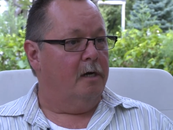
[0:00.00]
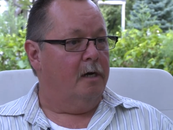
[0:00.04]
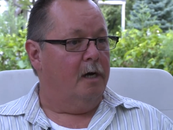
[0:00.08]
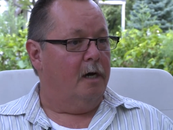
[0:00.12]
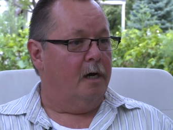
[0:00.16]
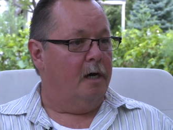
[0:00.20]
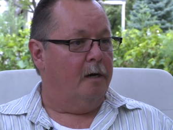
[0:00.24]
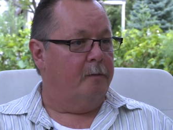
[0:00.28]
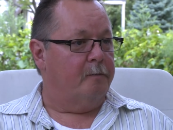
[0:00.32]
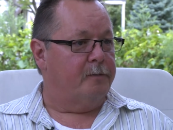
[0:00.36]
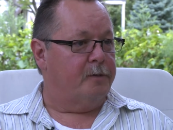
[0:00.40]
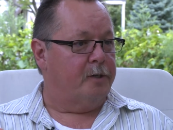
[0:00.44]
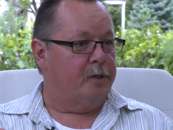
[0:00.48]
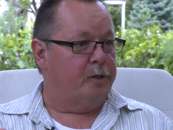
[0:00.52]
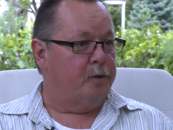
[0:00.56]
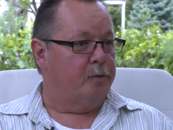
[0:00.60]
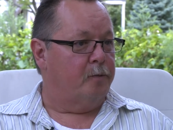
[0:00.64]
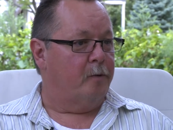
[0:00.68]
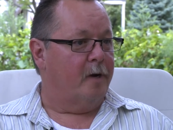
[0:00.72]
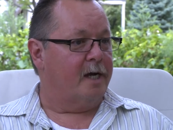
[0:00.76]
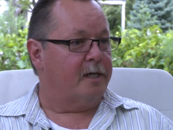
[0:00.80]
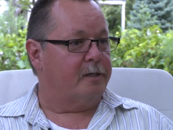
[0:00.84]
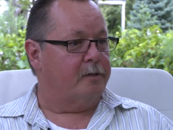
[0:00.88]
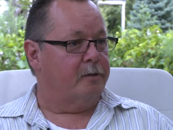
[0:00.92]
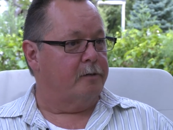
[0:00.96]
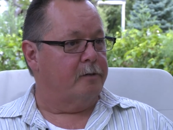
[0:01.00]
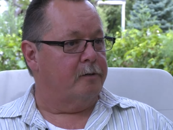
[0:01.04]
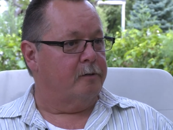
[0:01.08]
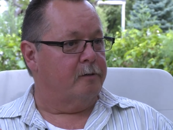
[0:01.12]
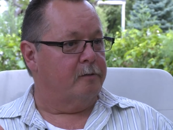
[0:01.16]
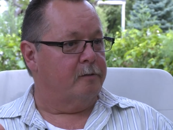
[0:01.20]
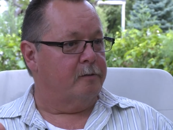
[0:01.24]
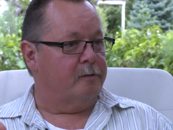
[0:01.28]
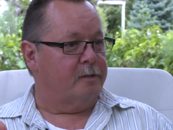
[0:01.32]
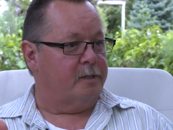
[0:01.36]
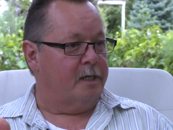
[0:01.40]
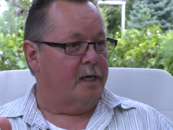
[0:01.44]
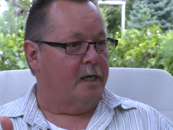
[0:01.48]
um, the
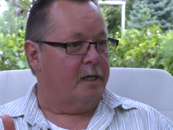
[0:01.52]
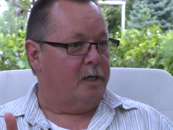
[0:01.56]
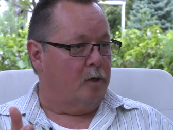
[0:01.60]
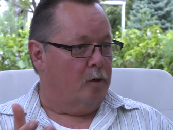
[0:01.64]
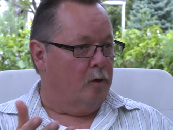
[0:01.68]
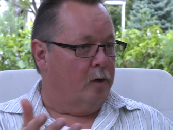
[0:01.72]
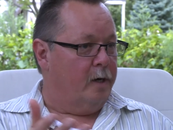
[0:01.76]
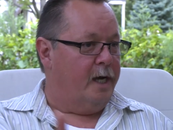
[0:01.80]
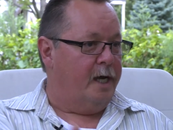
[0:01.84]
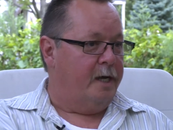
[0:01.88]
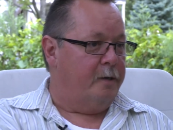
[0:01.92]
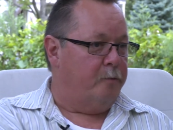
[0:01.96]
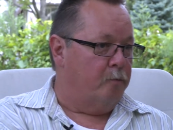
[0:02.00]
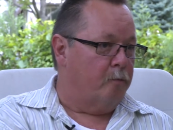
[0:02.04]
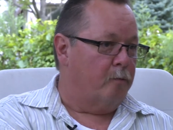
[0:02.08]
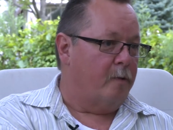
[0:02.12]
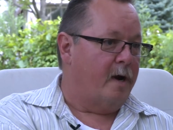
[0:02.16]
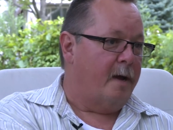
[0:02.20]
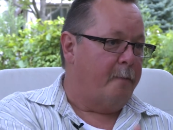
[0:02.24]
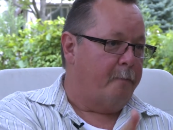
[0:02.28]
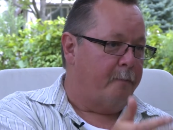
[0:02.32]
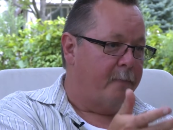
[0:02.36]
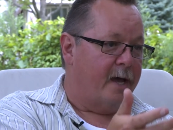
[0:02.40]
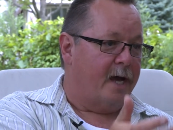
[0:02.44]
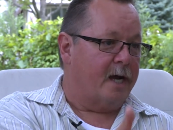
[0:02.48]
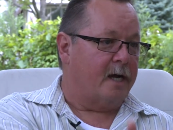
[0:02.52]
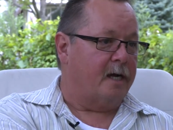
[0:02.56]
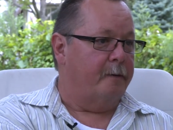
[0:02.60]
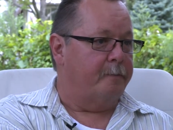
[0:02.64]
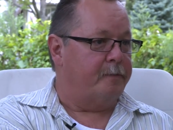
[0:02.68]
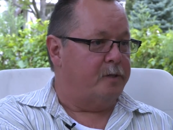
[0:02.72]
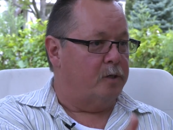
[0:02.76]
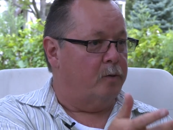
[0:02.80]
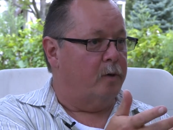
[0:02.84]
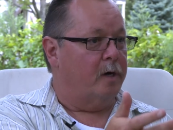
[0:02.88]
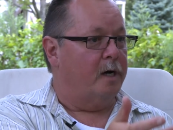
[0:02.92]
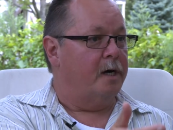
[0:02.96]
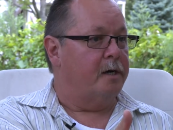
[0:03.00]
director said go ahead and ramp back up
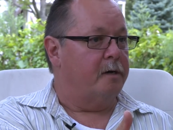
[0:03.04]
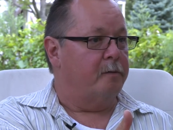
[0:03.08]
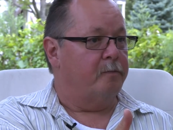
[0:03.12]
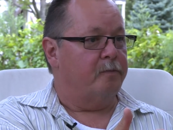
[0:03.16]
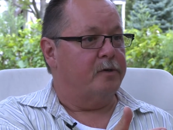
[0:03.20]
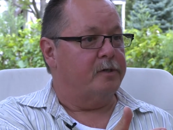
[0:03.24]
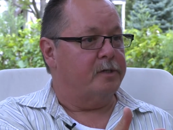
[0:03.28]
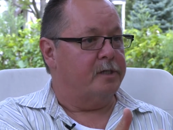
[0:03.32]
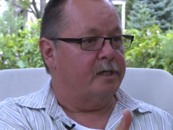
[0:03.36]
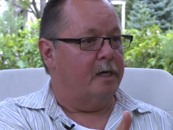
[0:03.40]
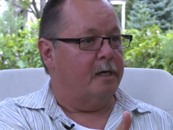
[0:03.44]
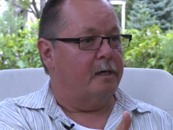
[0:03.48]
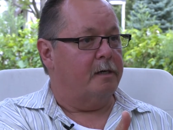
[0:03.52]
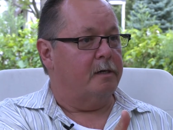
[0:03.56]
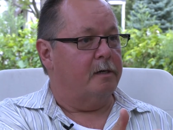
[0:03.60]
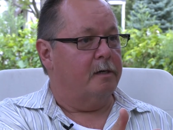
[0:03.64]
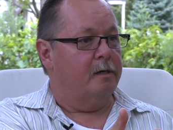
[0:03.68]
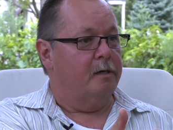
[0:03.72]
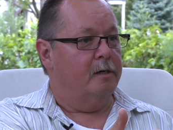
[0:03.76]
to 100%.